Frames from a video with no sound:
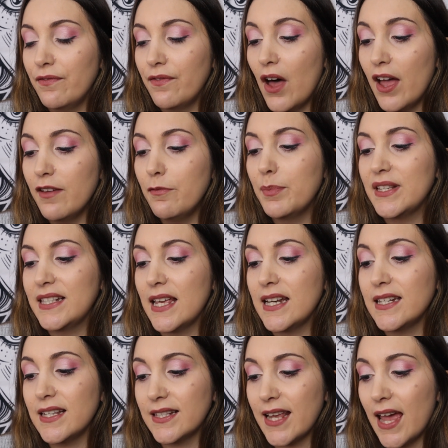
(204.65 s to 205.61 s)

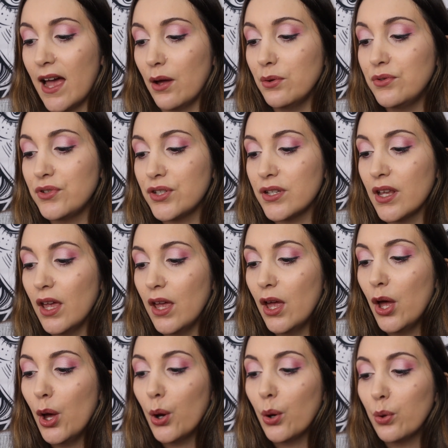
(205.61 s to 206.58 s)
5% discount.
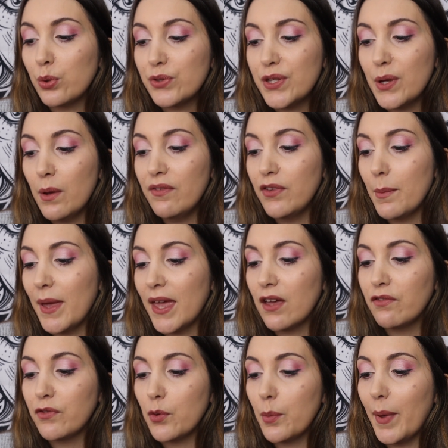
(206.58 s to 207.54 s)
Also, if you make
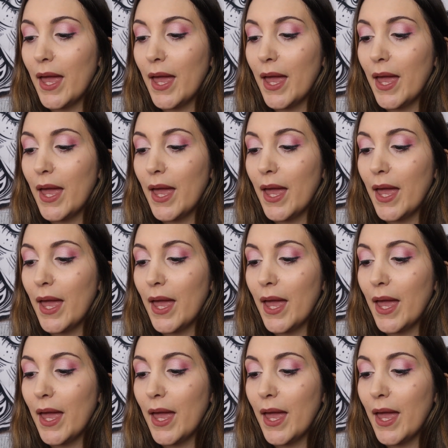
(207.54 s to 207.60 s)
a full